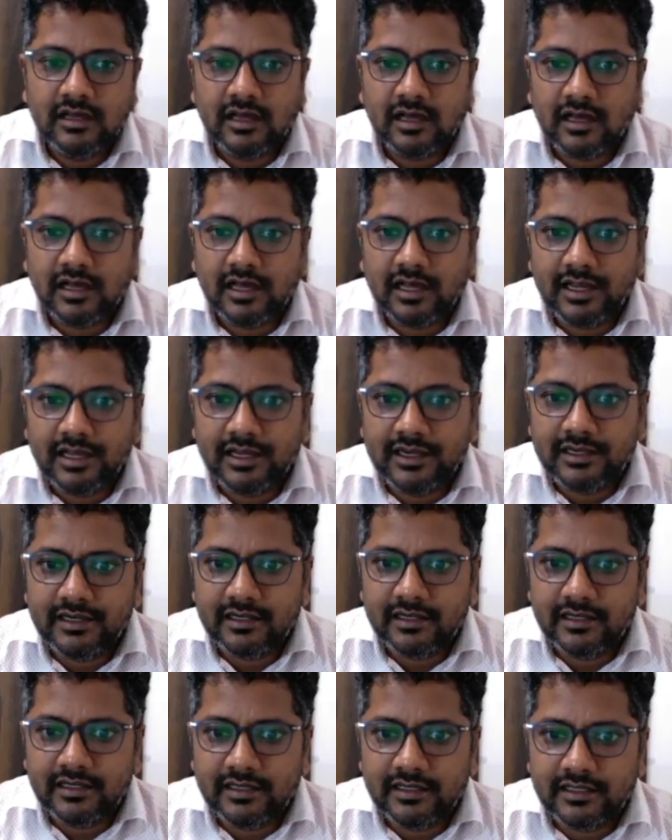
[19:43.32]
and
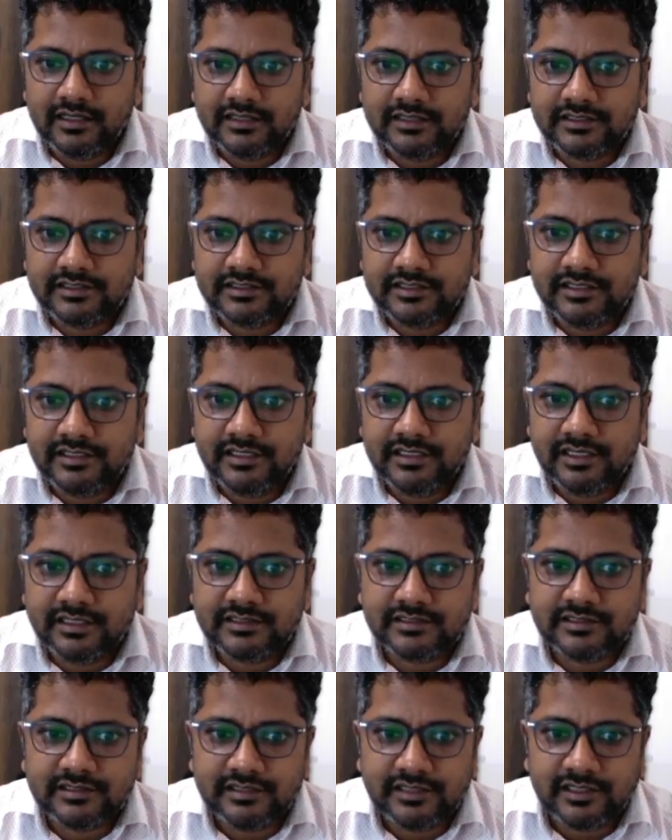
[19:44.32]

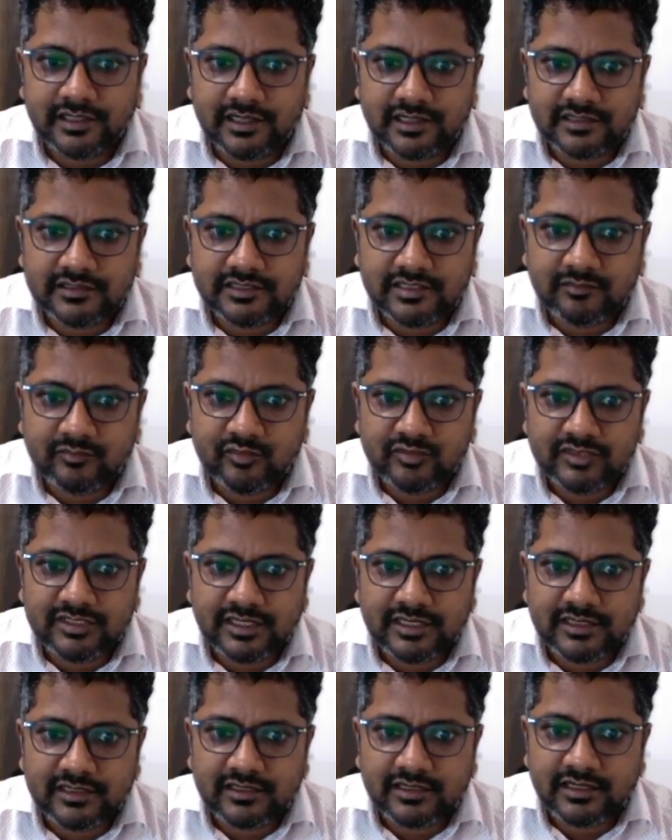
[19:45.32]
CSCl, suppose
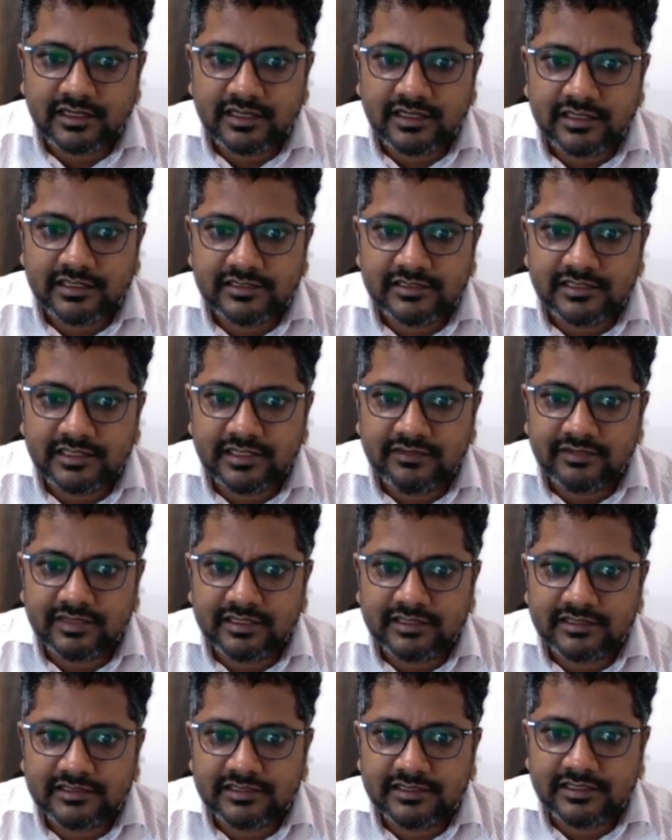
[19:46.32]
that it is given
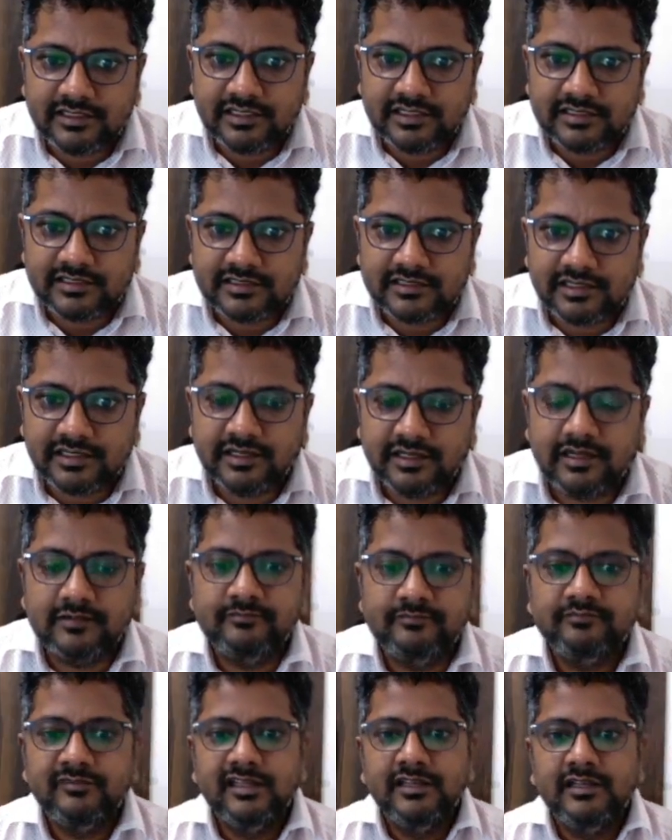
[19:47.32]
CSCl.
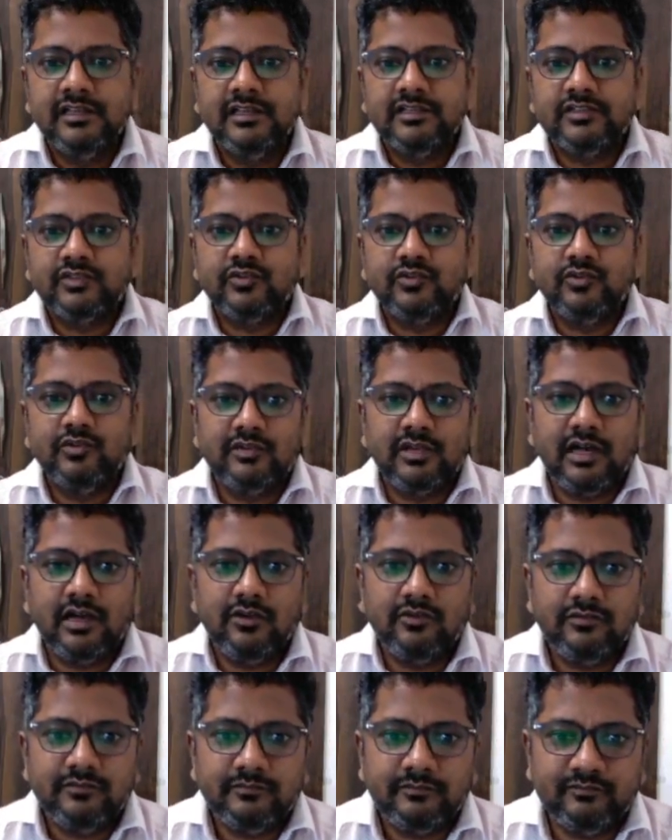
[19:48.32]
So
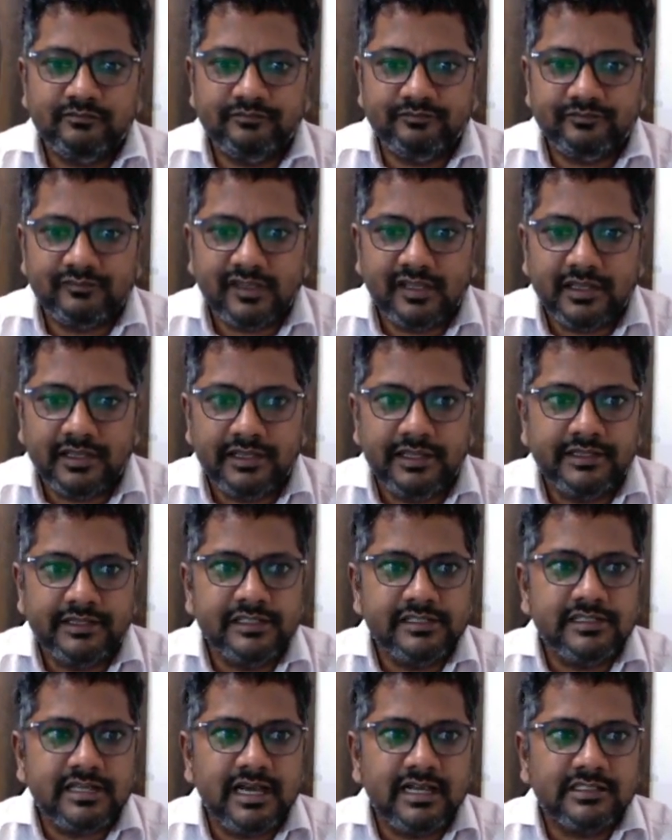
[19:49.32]
now it is
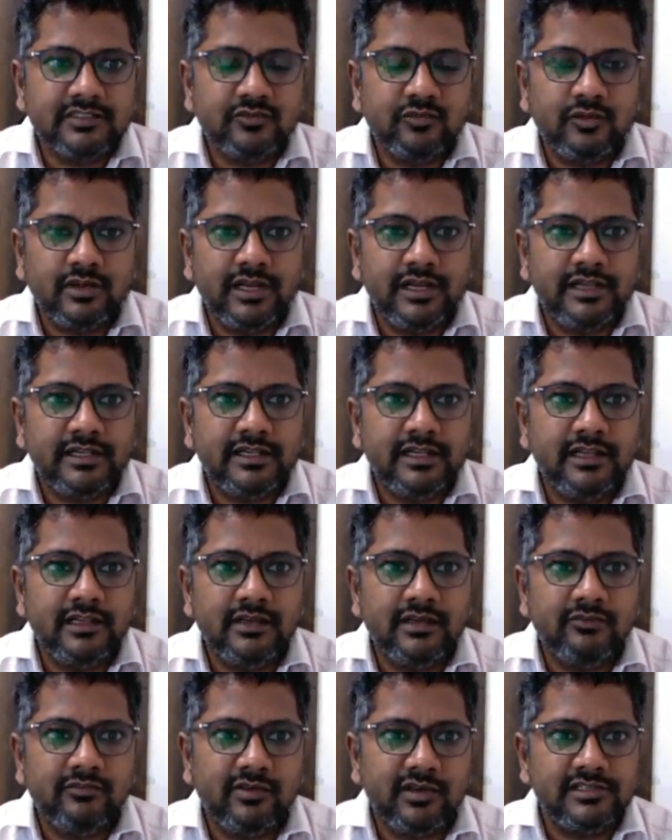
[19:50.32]
asked, okay, tell the
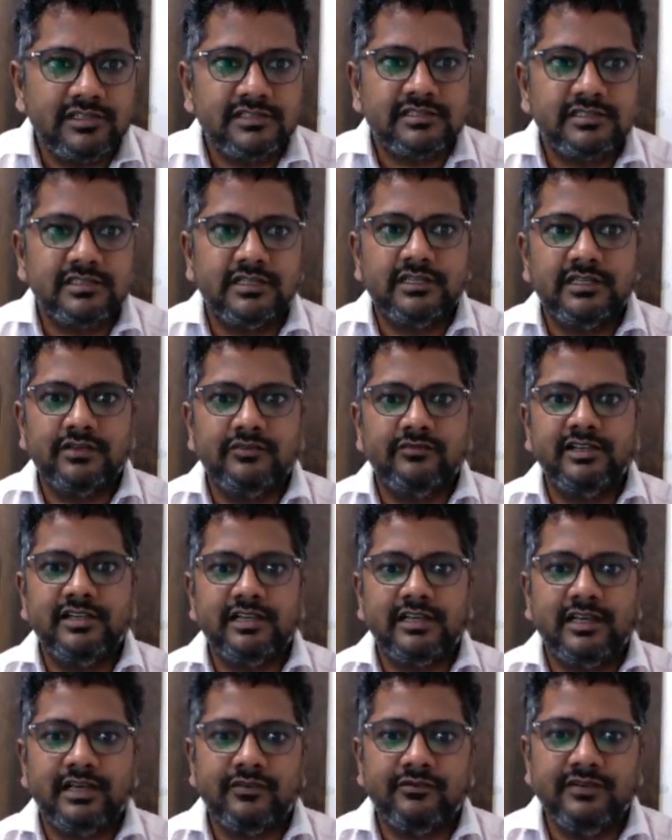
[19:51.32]
what is
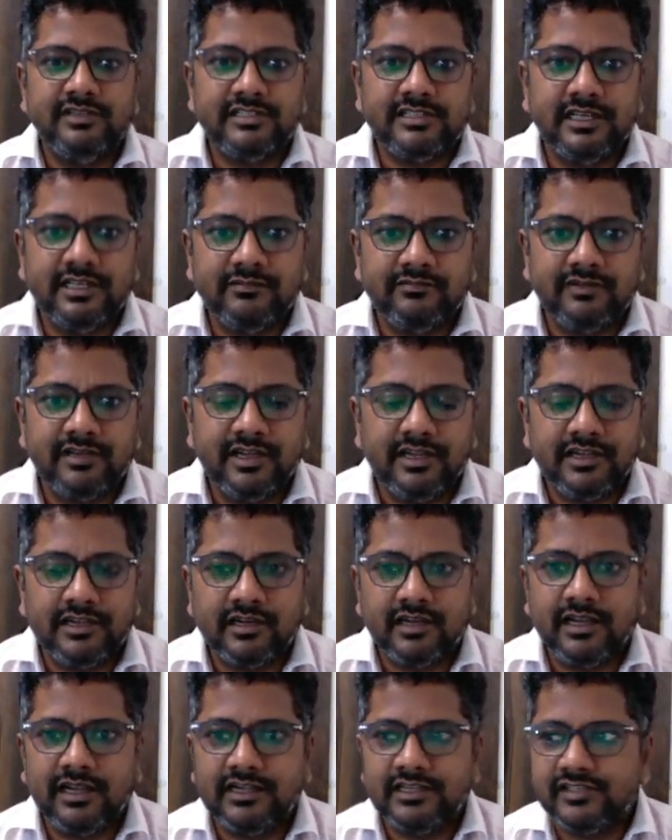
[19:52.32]
which have greater
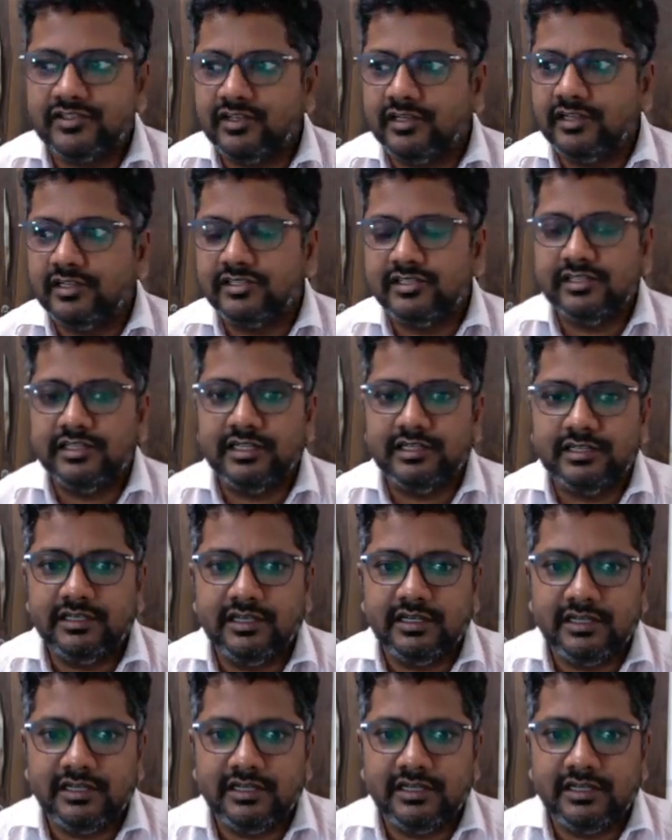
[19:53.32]
lattice energy and